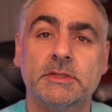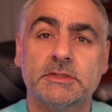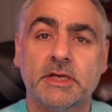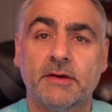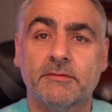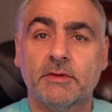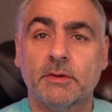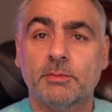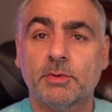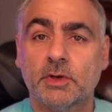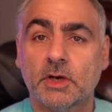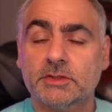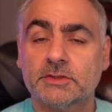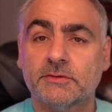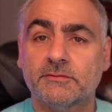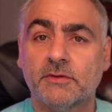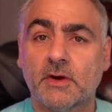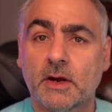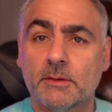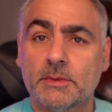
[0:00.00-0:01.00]
They have their production
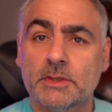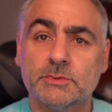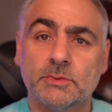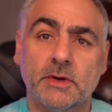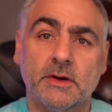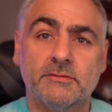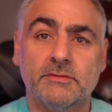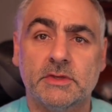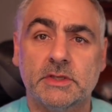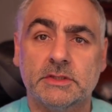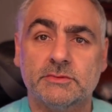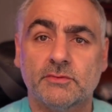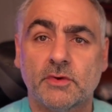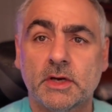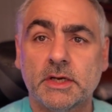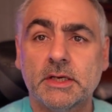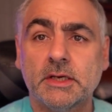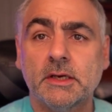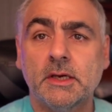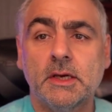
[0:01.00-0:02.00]
environments where everything's
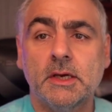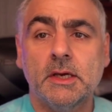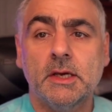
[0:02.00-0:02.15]
running,